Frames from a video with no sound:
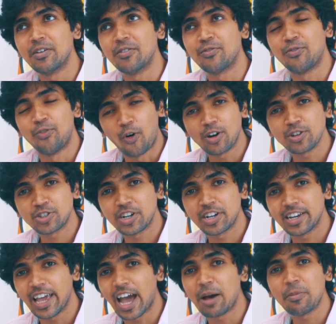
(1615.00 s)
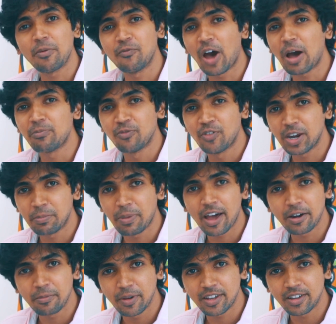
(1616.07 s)
fortunately, I'm very
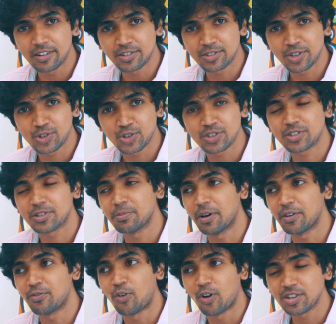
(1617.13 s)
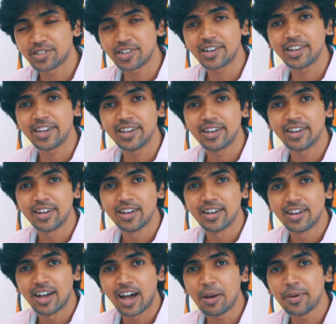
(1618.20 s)
bad at making decisions, but fortunately,
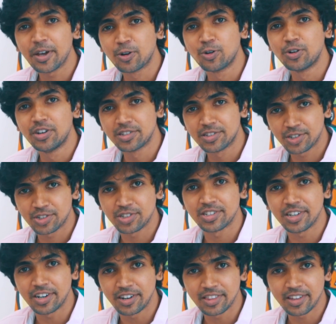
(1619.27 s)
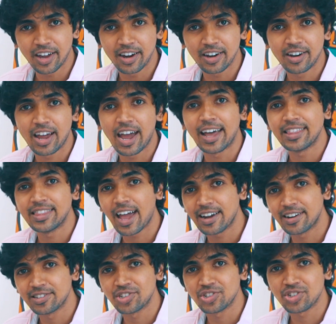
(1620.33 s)
I make good decisions here and there, and
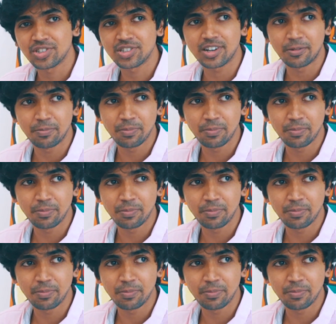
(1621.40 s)
that decisions are